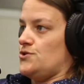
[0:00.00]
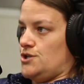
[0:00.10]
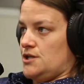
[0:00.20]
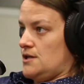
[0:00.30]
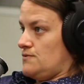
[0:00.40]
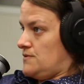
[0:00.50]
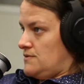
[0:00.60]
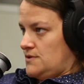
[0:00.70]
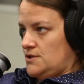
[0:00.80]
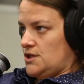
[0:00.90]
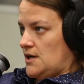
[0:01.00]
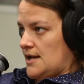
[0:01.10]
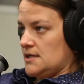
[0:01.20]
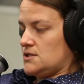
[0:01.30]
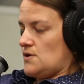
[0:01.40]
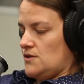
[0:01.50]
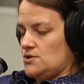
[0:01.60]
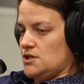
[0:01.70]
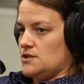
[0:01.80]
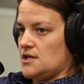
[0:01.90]
genetics, right? Their
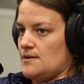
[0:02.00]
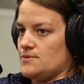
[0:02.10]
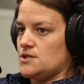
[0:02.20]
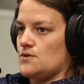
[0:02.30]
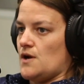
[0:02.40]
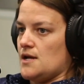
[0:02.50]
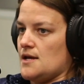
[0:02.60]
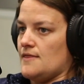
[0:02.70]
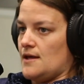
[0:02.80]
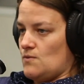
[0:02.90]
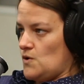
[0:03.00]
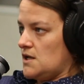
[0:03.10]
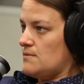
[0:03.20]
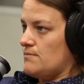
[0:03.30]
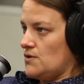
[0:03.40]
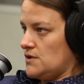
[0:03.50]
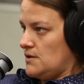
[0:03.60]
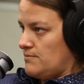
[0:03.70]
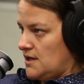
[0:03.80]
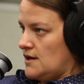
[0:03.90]
genotypes, right? And then we can build
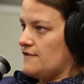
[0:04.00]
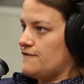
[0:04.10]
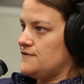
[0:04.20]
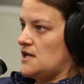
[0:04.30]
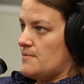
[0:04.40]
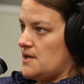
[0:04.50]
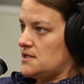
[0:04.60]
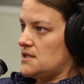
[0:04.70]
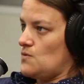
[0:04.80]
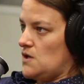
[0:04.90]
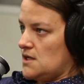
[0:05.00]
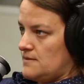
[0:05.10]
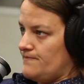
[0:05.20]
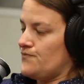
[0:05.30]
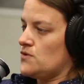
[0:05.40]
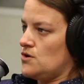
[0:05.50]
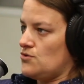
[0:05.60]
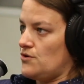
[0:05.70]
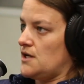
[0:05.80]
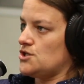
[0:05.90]
a big enough database that we can
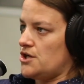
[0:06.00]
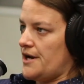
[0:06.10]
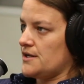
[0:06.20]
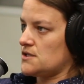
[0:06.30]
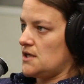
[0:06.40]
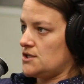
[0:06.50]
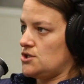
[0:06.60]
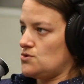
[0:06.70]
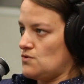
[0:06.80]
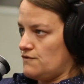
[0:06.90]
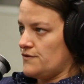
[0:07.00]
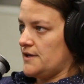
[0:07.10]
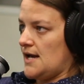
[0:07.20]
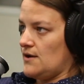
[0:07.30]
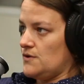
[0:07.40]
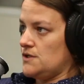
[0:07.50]
create a genetic selection tool for the cattle